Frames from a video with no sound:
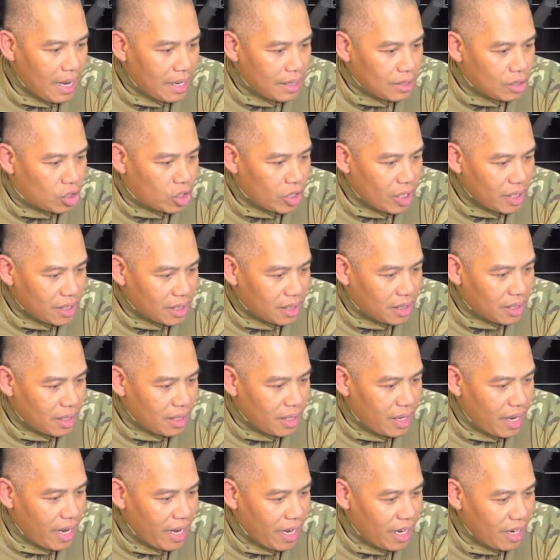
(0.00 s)
Justin
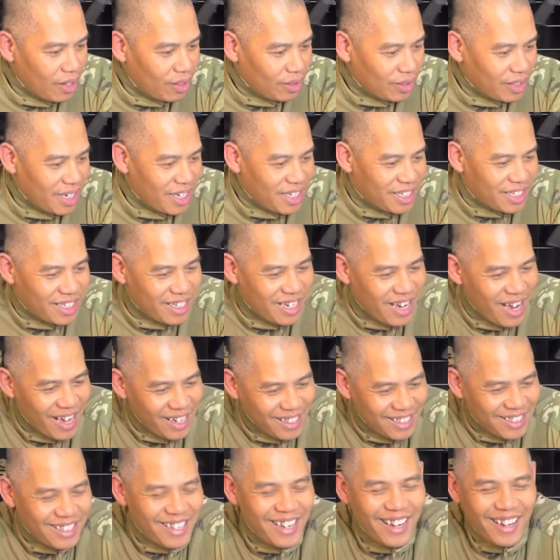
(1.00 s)
Hale, these
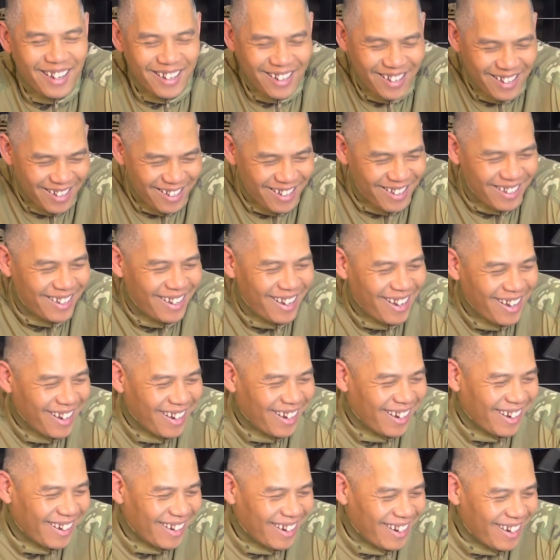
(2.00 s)
nuts. Oh,
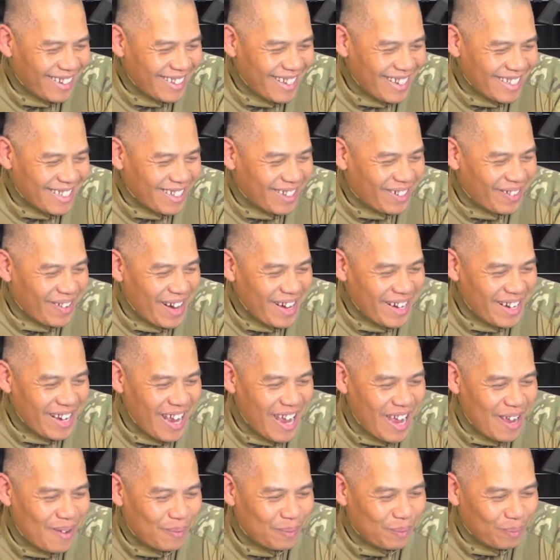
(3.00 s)
that's a great
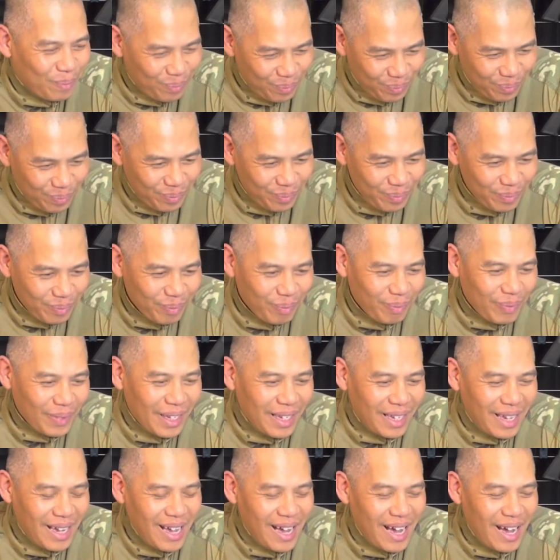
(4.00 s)
name.
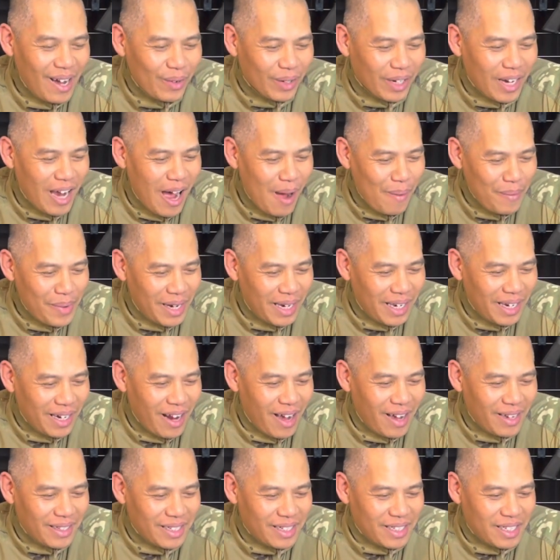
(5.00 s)
Commented
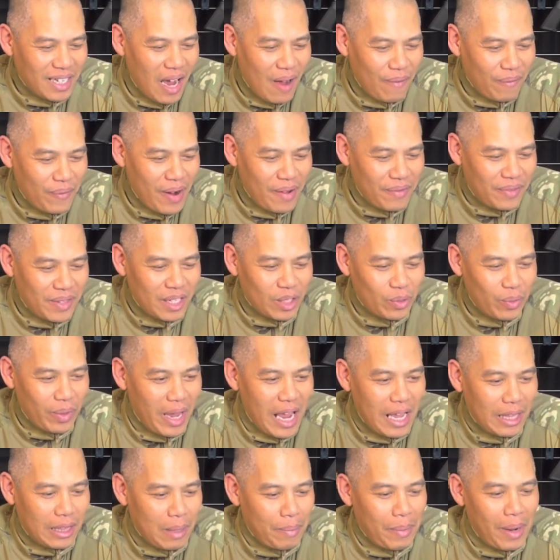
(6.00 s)
on the top 5 things we
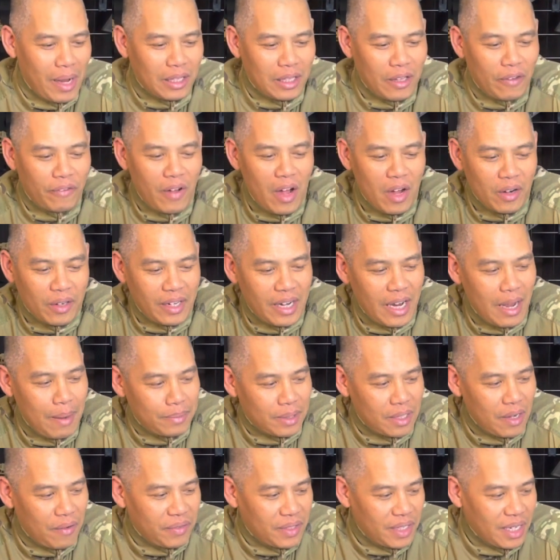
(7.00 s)
hate about the Vulcan
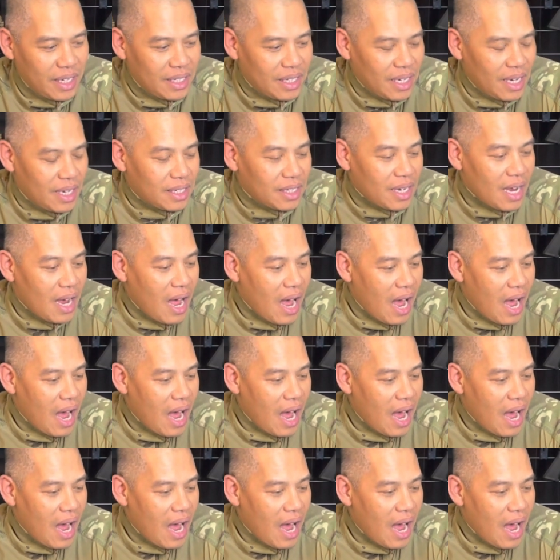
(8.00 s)
M17. Says,